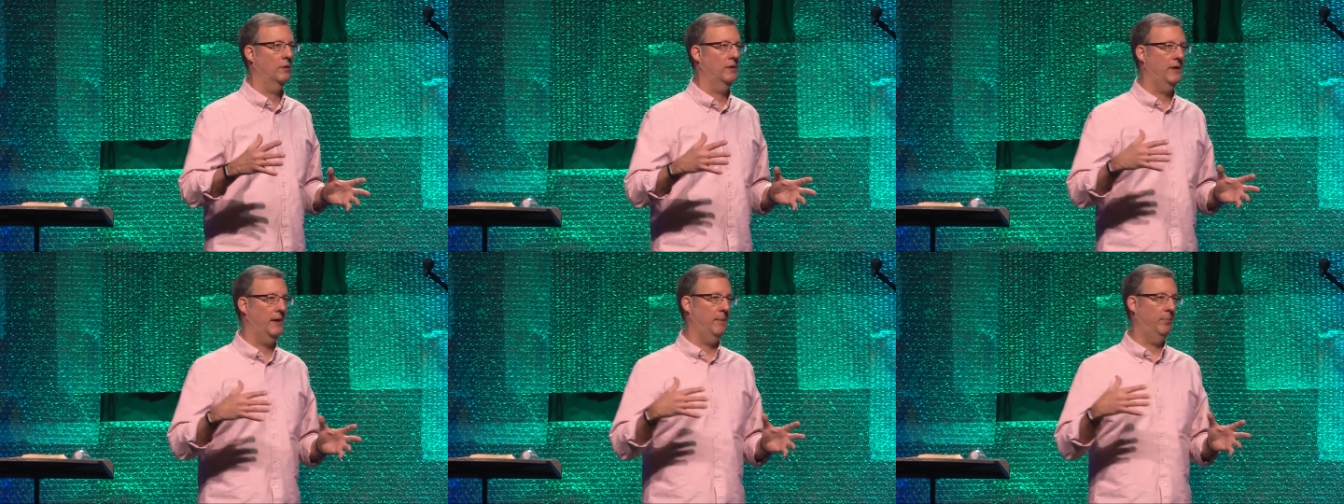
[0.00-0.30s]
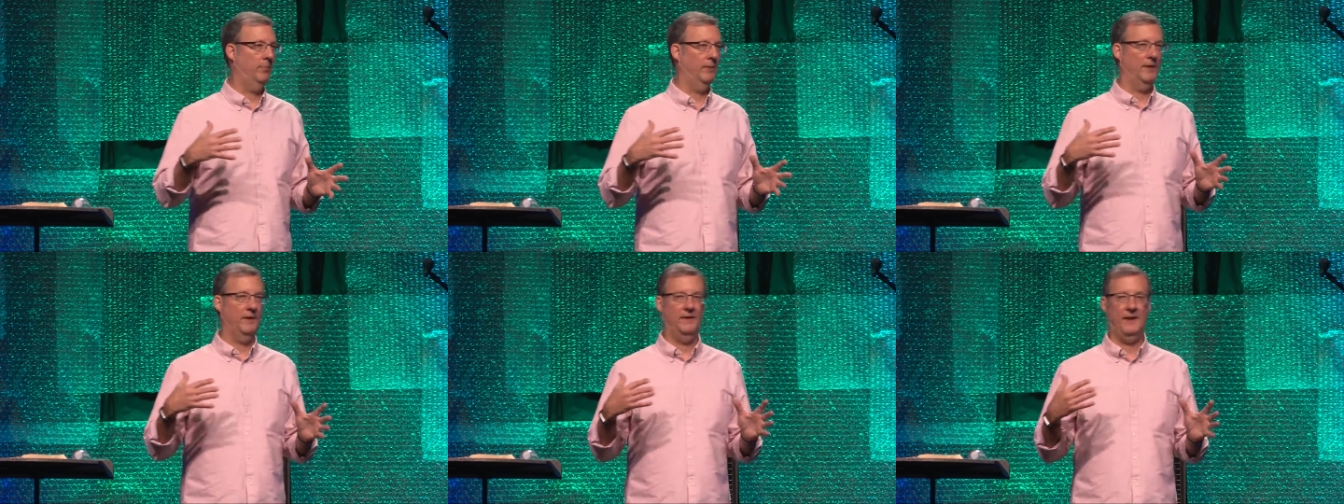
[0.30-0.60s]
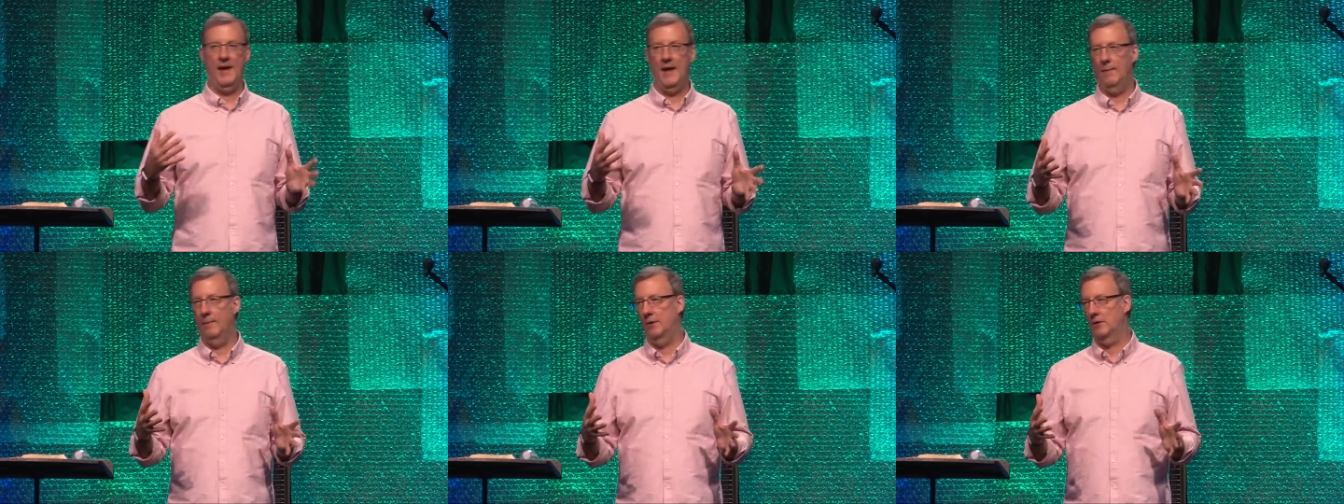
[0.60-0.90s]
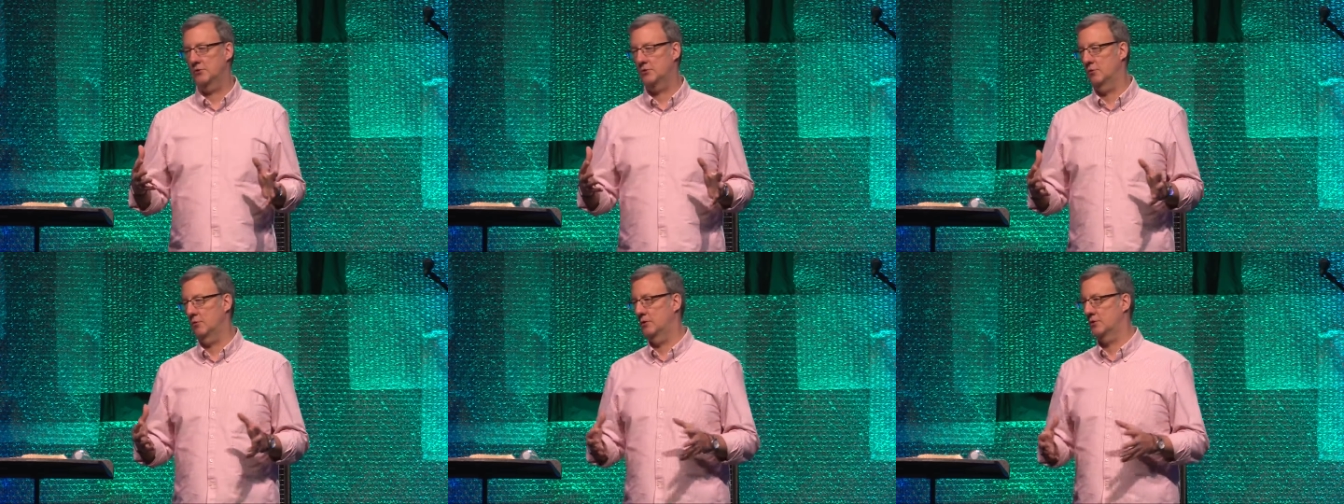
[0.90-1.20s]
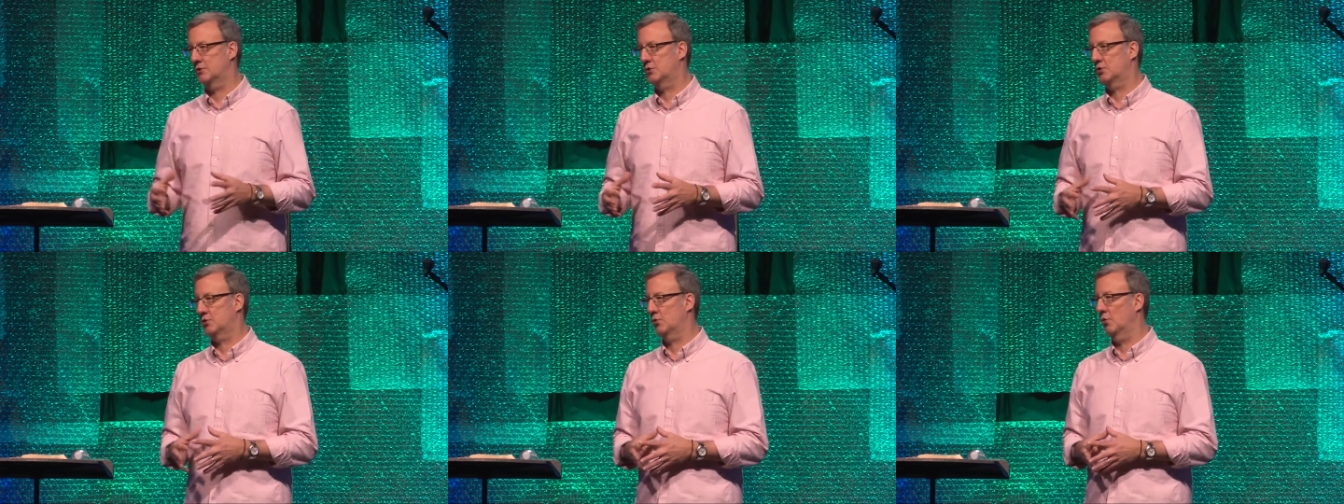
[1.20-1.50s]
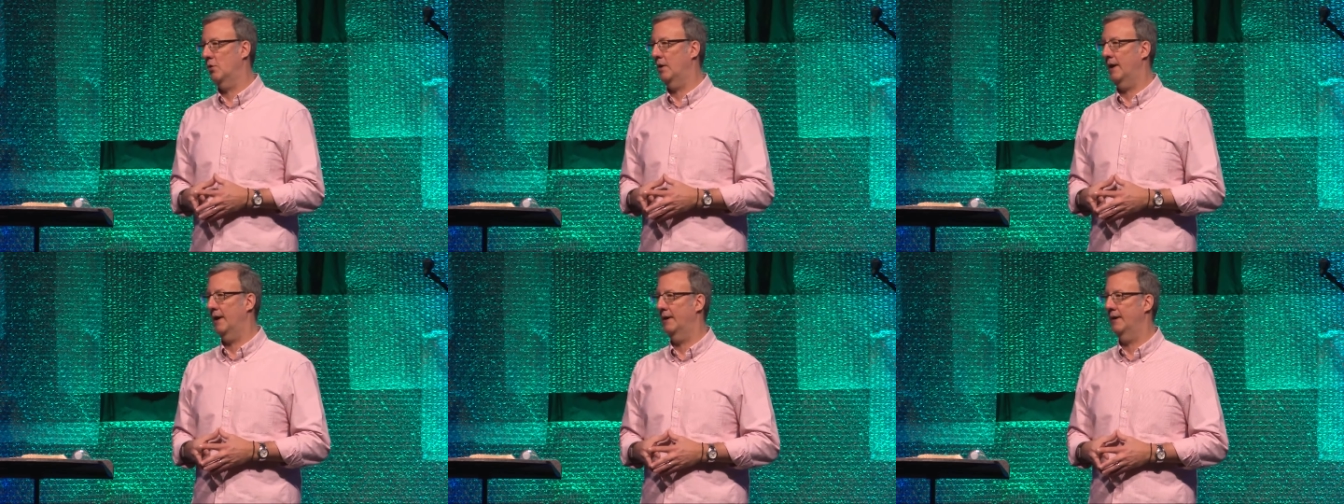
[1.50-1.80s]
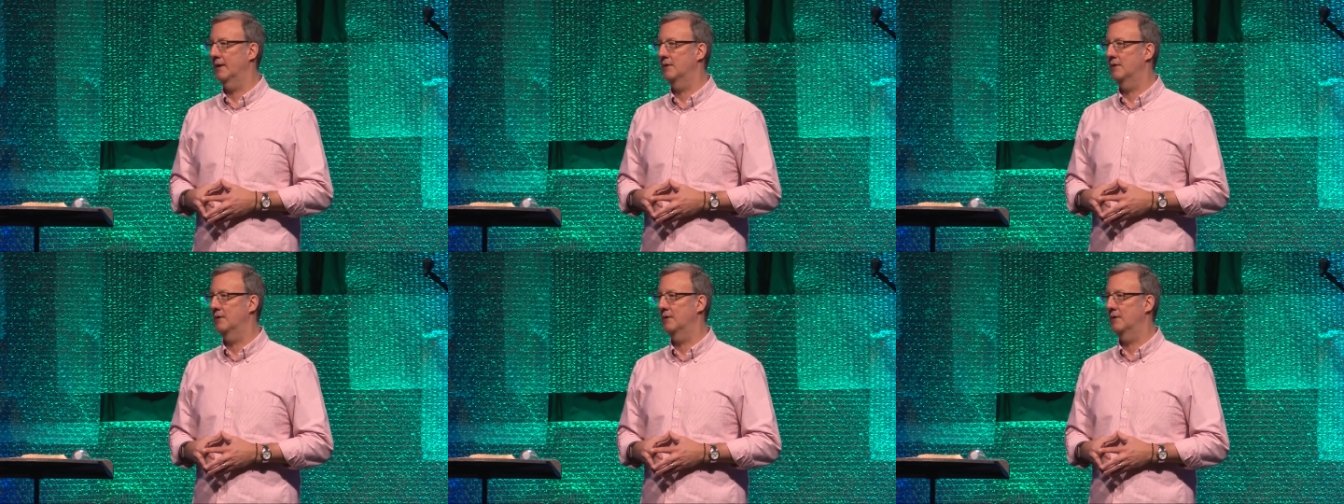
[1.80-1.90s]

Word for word: deeply damaged or destroyed.